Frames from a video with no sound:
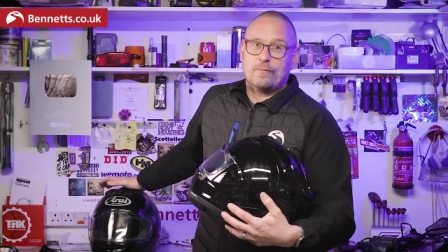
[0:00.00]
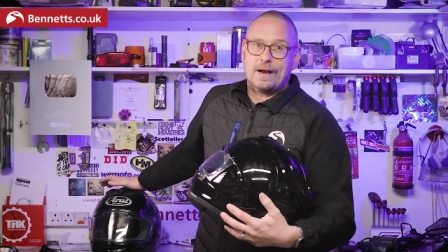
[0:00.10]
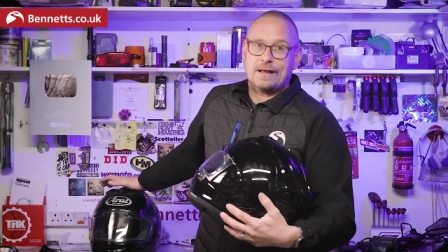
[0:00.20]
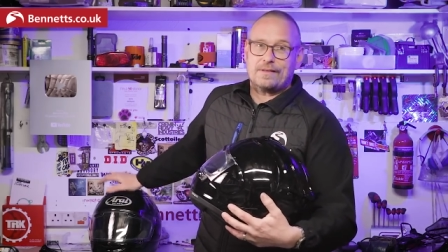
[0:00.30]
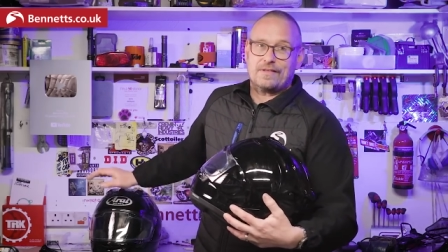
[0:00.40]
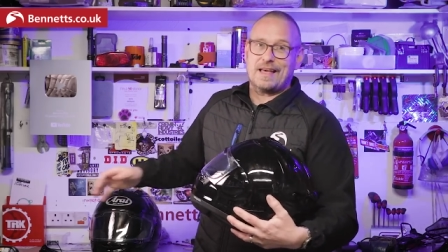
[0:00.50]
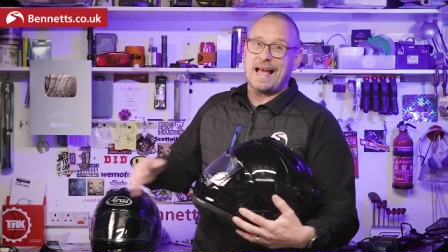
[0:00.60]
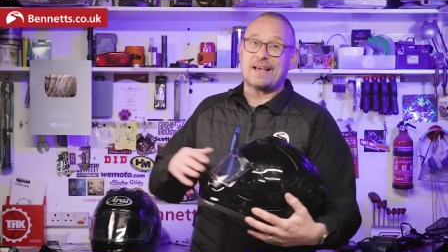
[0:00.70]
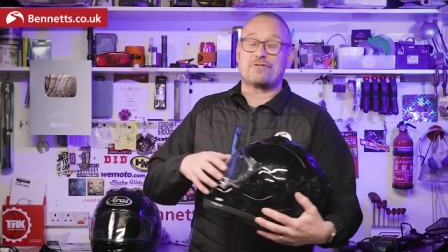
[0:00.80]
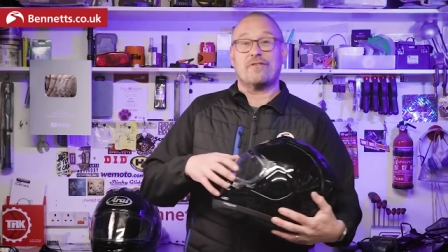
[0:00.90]
with the
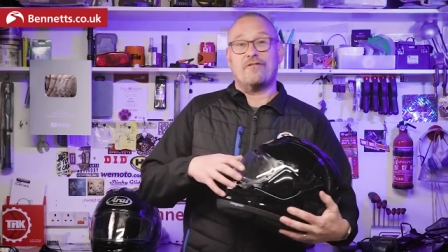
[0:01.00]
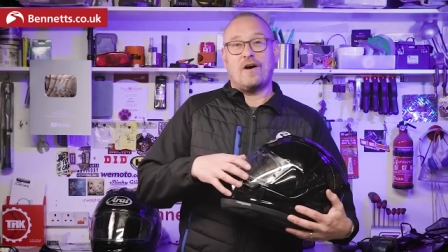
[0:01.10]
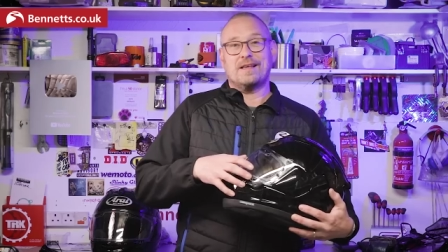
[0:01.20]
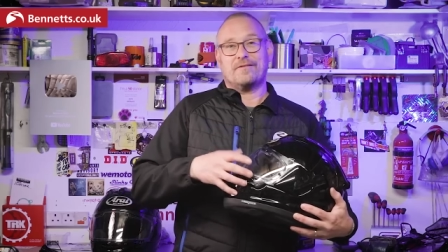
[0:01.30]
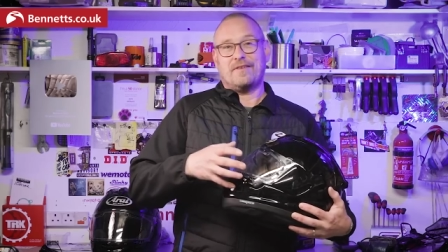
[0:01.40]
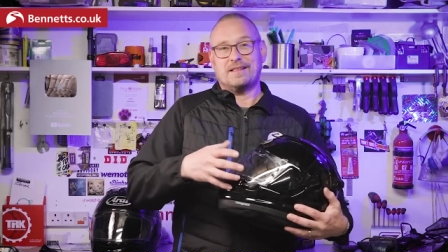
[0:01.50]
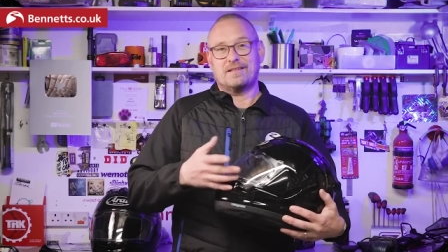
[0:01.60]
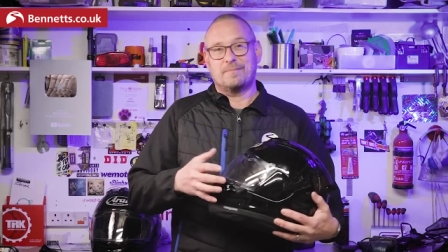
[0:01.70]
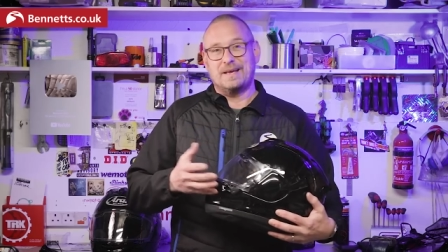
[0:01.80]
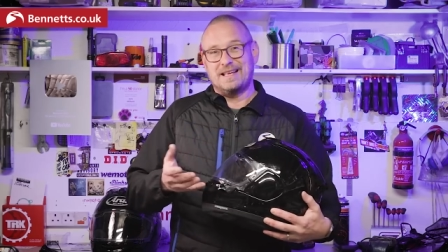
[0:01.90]
extra visor
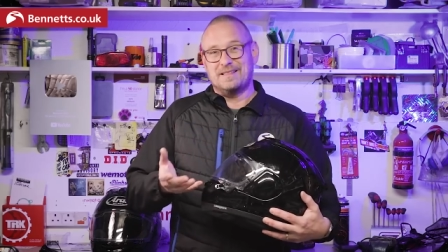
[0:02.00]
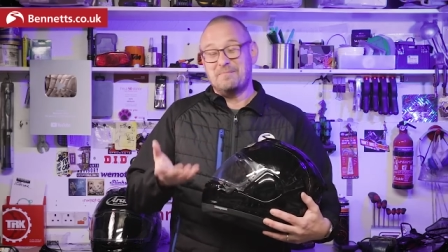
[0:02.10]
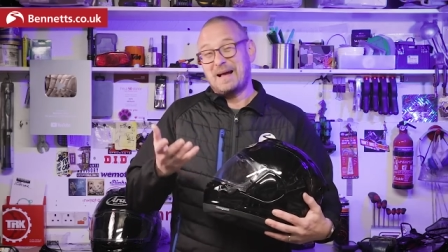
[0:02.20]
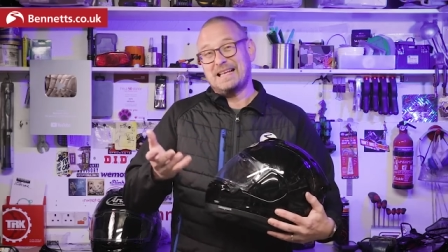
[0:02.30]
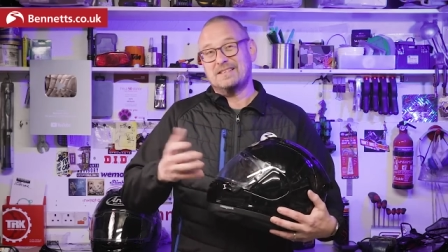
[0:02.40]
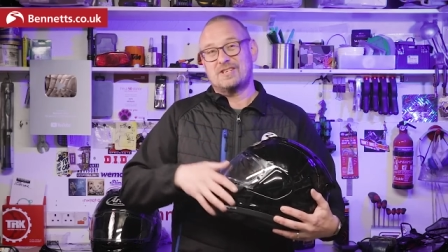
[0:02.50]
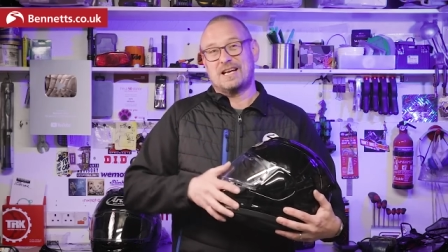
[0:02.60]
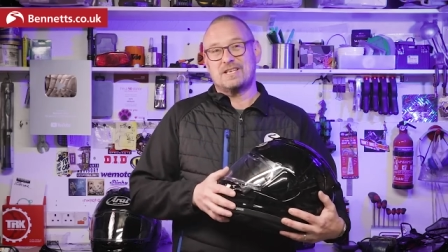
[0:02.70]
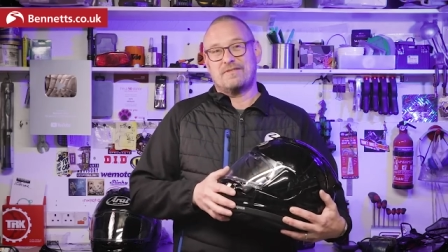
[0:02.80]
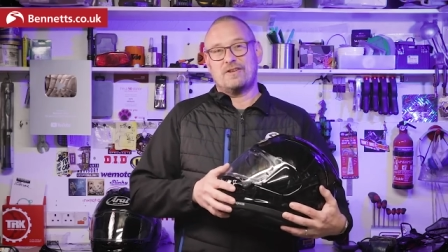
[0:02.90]
vents being the main
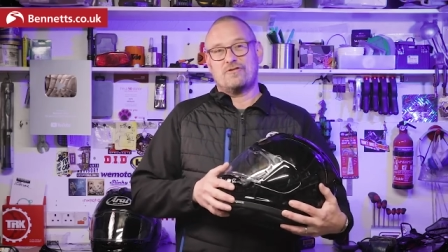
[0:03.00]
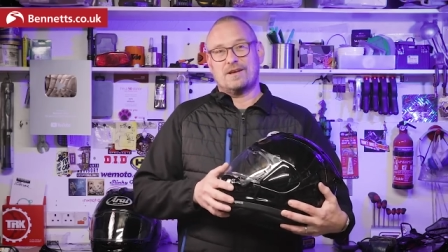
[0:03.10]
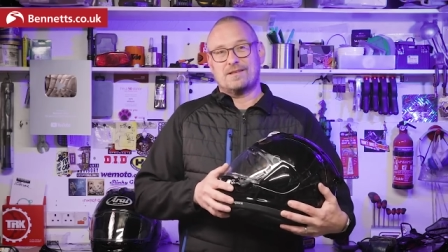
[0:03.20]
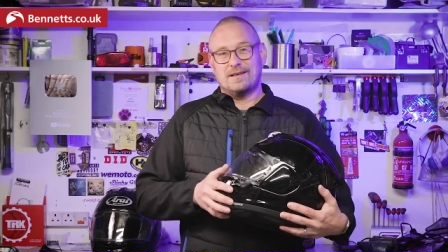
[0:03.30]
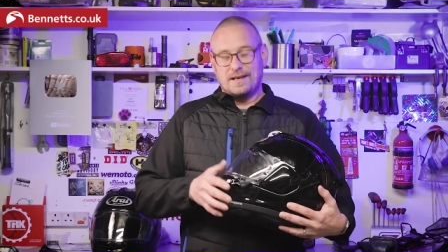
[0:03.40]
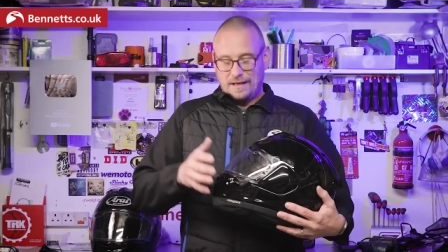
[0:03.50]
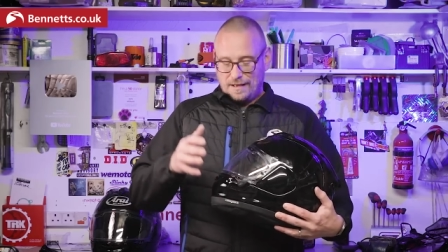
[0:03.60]
change of interest.